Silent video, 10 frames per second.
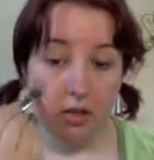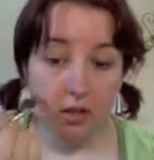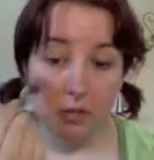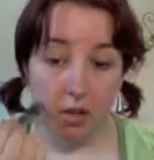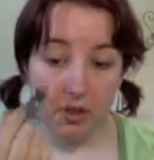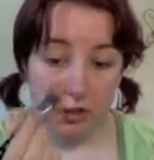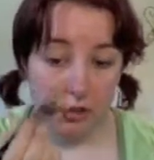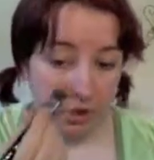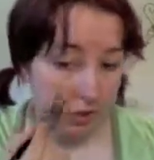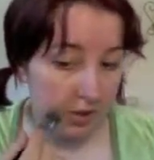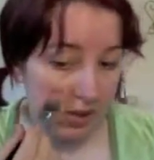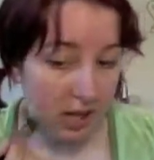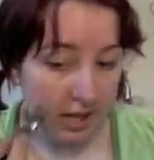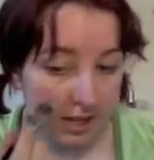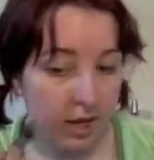small strokes,
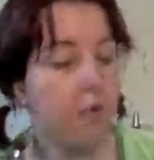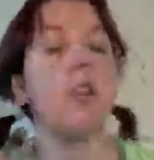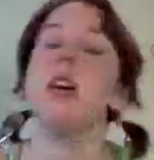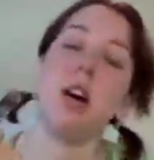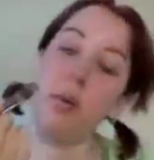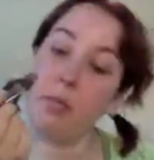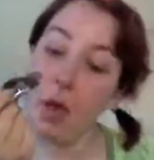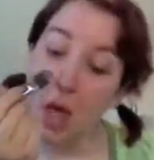and that will help